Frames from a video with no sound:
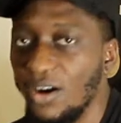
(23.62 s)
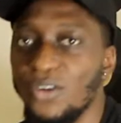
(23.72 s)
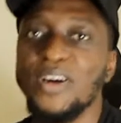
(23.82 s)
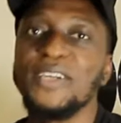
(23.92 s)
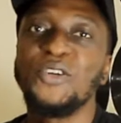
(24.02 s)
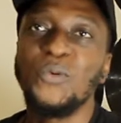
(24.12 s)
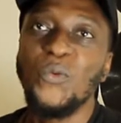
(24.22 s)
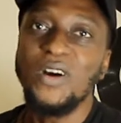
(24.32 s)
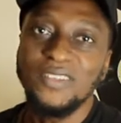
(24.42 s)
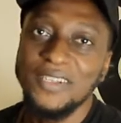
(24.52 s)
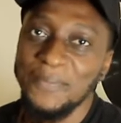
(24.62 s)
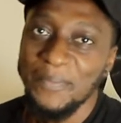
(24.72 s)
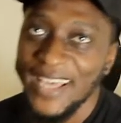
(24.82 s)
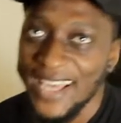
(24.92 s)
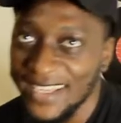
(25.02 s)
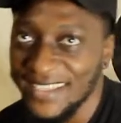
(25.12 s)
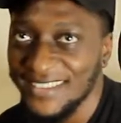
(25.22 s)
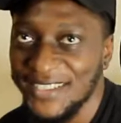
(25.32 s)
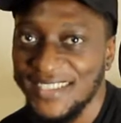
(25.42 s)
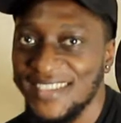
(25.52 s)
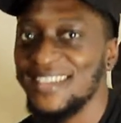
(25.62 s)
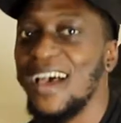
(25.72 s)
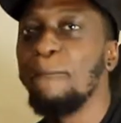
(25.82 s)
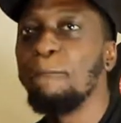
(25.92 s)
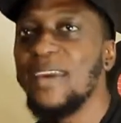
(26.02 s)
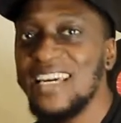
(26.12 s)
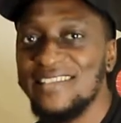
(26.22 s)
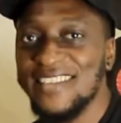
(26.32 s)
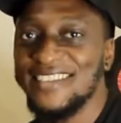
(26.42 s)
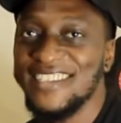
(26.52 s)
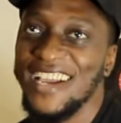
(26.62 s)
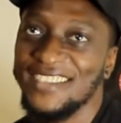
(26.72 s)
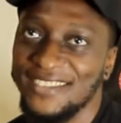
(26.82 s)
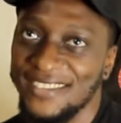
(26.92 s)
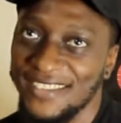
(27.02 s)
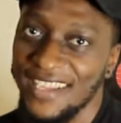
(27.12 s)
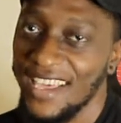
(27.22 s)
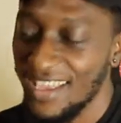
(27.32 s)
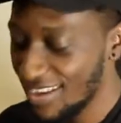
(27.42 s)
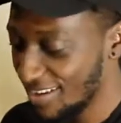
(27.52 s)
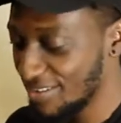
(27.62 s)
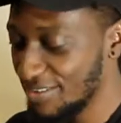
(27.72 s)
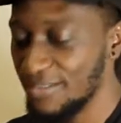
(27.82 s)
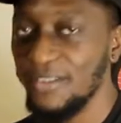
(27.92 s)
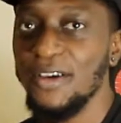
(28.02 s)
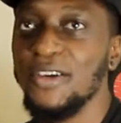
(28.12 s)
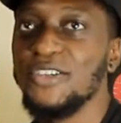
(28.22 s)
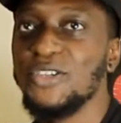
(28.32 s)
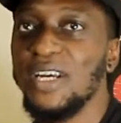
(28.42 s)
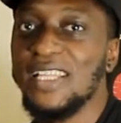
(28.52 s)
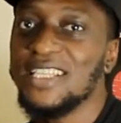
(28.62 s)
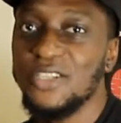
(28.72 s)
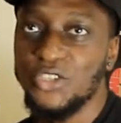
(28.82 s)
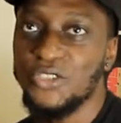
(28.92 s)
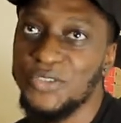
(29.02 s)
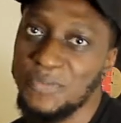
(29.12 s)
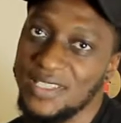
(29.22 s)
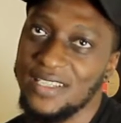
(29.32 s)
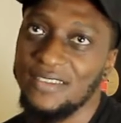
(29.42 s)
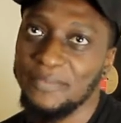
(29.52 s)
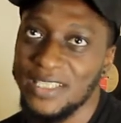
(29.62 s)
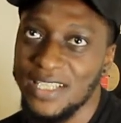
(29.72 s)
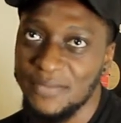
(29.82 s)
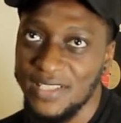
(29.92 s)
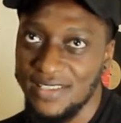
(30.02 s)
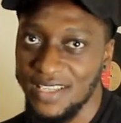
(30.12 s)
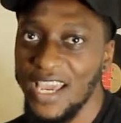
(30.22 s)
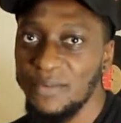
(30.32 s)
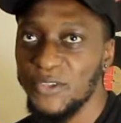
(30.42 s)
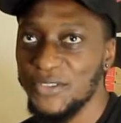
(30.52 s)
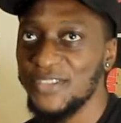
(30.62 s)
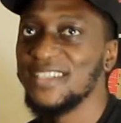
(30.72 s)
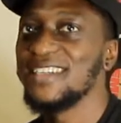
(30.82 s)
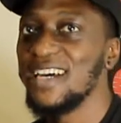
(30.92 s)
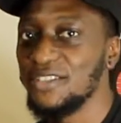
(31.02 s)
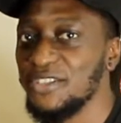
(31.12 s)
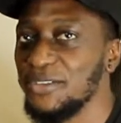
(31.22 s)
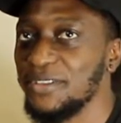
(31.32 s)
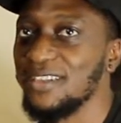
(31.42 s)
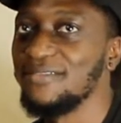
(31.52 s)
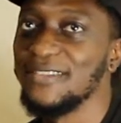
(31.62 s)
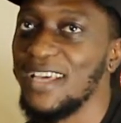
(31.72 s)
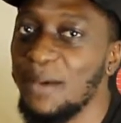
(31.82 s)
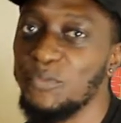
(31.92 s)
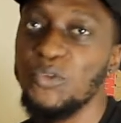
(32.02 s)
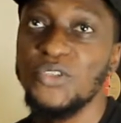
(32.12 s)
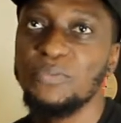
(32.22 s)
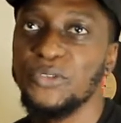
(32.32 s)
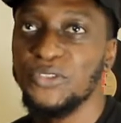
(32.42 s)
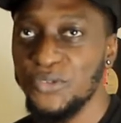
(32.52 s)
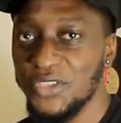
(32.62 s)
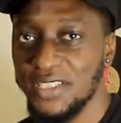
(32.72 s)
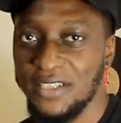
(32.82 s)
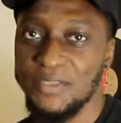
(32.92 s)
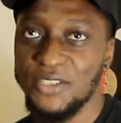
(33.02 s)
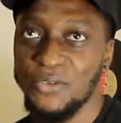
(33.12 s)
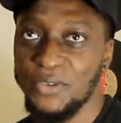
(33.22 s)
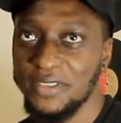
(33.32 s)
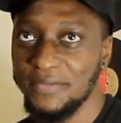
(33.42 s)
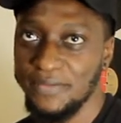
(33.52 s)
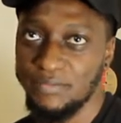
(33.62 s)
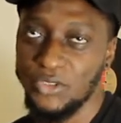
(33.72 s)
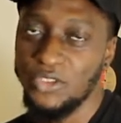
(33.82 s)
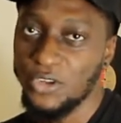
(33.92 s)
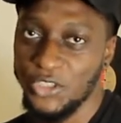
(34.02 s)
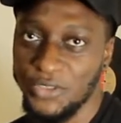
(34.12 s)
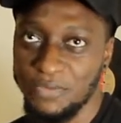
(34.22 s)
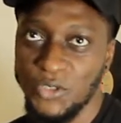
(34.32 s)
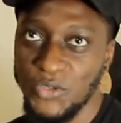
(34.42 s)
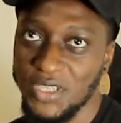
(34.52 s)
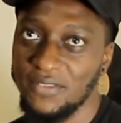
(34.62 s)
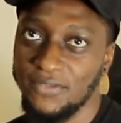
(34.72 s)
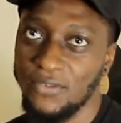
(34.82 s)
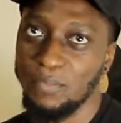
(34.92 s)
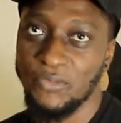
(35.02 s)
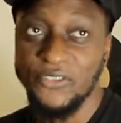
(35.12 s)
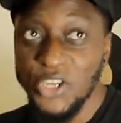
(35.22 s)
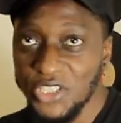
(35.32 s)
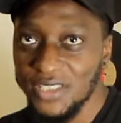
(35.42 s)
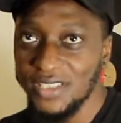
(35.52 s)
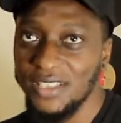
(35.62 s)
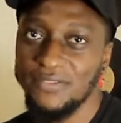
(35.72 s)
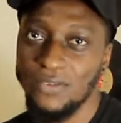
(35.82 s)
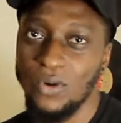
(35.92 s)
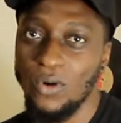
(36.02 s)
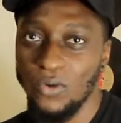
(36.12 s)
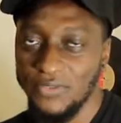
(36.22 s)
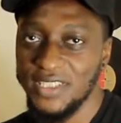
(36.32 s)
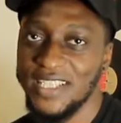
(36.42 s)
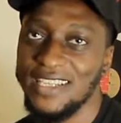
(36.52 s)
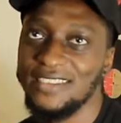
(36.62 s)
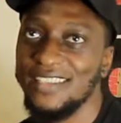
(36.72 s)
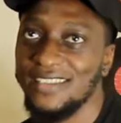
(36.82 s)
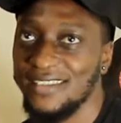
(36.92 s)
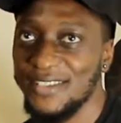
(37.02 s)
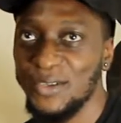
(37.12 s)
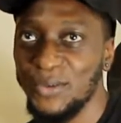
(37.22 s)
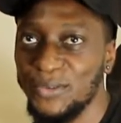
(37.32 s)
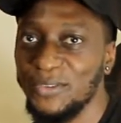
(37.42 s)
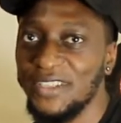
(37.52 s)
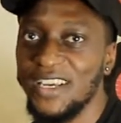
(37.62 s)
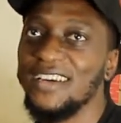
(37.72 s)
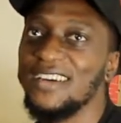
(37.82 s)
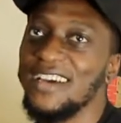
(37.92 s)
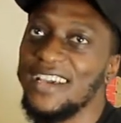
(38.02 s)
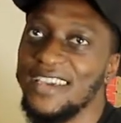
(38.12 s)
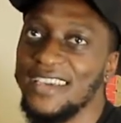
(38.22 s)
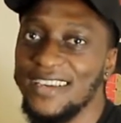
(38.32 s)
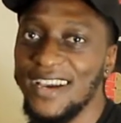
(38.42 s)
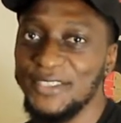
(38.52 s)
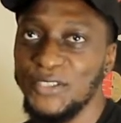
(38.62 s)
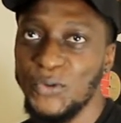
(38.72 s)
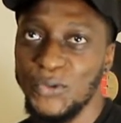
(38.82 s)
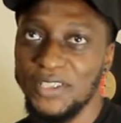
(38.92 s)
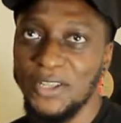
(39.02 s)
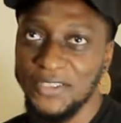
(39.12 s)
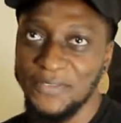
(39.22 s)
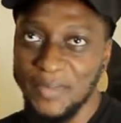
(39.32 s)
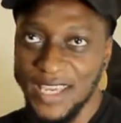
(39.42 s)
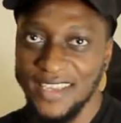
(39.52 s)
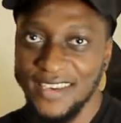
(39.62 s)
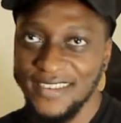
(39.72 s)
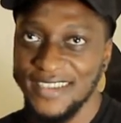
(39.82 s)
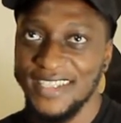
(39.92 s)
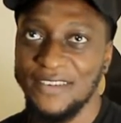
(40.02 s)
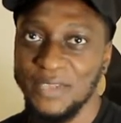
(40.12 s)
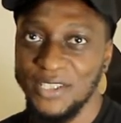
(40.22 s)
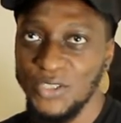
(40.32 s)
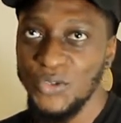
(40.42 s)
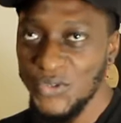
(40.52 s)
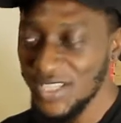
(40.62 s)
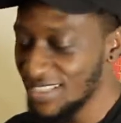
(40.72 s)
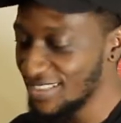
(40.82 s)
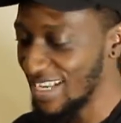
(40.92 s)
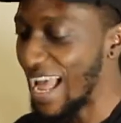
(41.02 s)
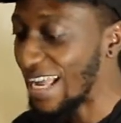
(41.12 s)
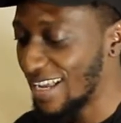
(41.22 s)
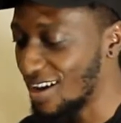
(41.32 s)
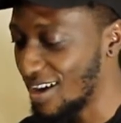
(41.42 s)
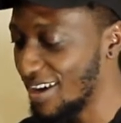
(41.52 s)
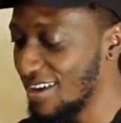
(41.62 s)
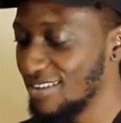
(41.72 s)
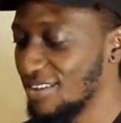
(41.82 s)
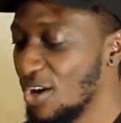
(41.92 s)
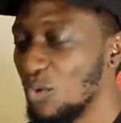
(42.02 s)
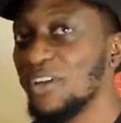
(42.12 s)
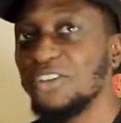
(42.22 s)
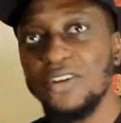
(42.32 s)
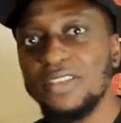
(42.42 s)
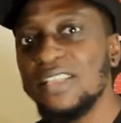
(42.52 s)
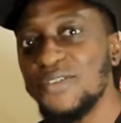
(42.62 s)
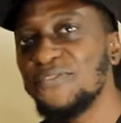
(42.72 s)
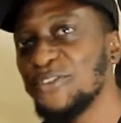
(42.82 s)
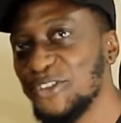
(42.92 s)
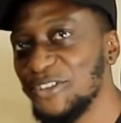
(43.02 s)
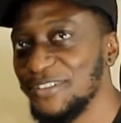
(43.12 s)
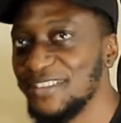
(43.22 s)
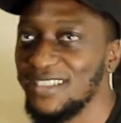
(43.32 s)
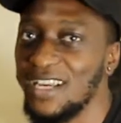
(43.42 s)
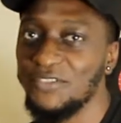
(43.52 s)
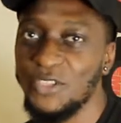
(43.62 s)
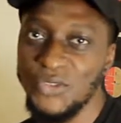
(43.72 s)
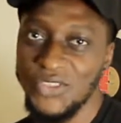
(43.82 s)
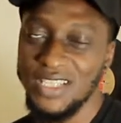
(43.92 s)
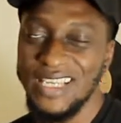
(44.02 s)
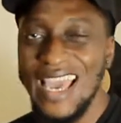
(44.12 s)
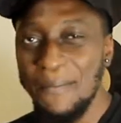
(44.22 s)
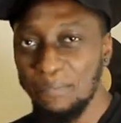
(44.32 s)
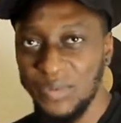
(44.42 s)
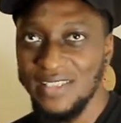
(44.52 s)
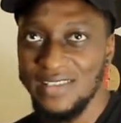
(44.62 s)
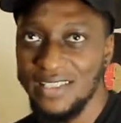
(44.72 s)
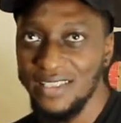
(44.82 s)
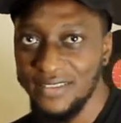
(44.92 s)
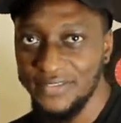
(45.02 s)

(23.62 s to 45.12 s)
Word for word: Alright, you're welcome back to this amazing channel and uh, so I'd like to introduce myself. My name is Amos Kantiok. I'm a music producer and I've been doing production music for professionally for over 10 years. So I, I know a lot of my gear and I've been using Akai well, not this version. I've used the MPC